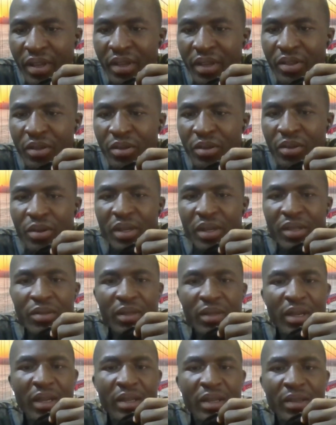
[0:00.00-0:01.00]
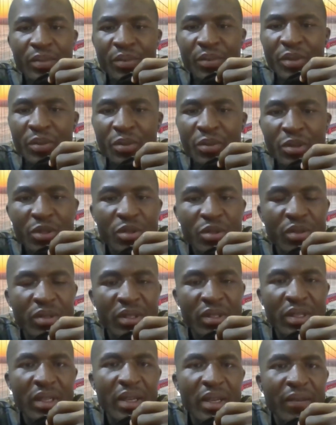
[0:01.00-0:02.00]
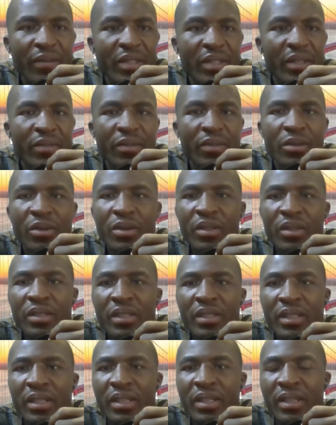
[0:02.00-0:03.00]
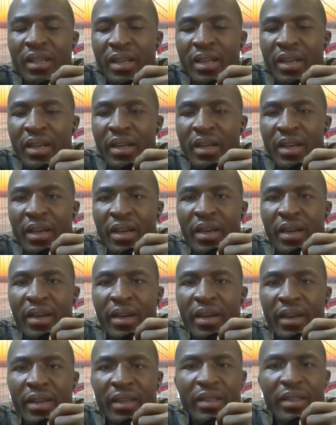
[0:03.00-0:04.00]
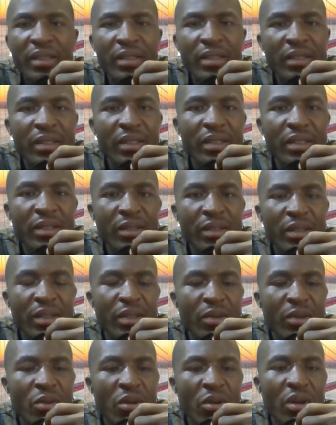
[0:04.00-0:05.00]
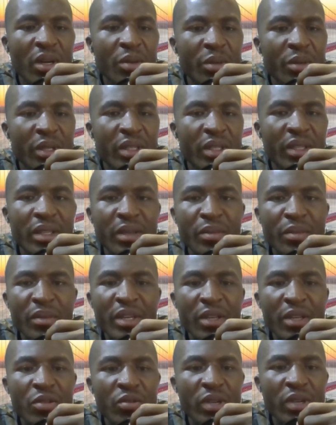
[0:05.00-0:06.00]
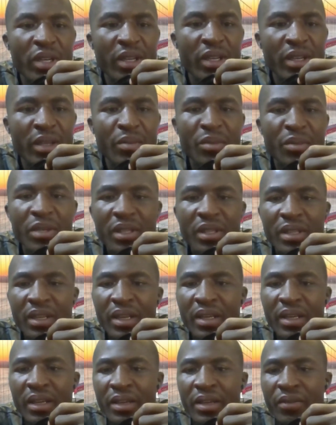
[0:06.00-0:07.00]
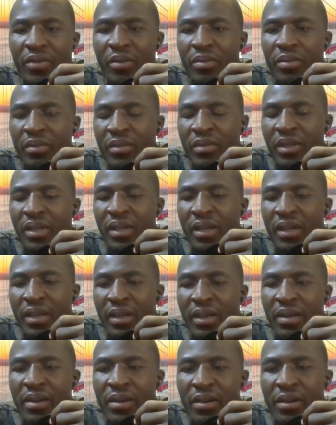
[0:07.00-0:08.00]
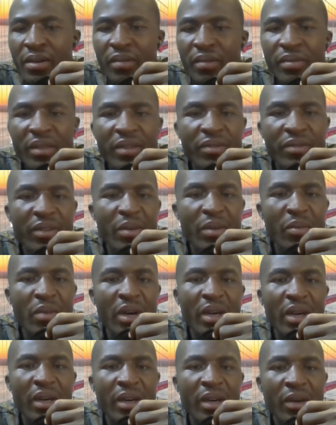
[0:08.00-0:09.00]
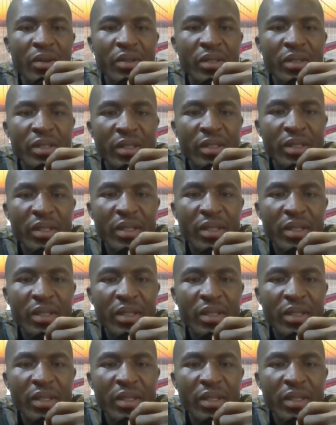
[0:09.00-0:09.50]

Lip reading: So people shouldn't have difficulty in collaborating, in networking, in meeting others from different backgrounds.